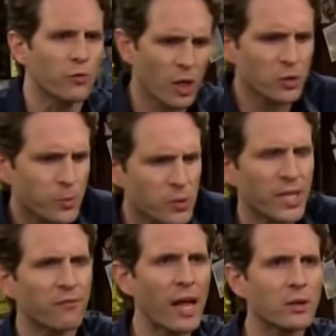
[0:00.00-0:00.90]
You guys were supposed to
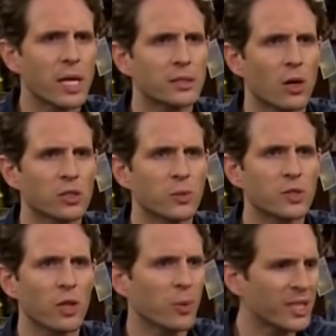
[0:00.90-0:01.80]
give Valentine's cards to each
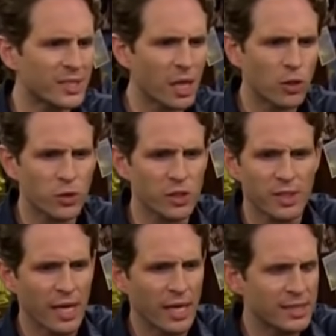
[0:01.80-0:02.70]
other, but instead you were just
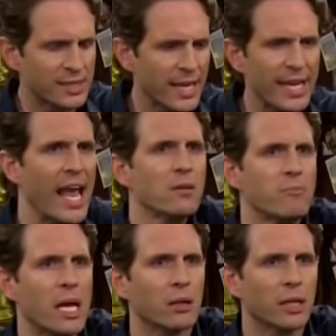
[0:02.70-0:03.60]
sticking hate
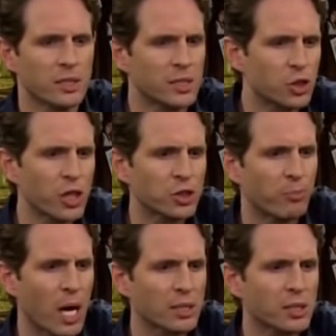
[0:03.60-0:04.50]
mail in a suggestion
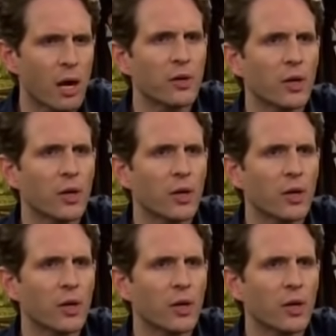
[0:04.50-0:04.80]
box covered in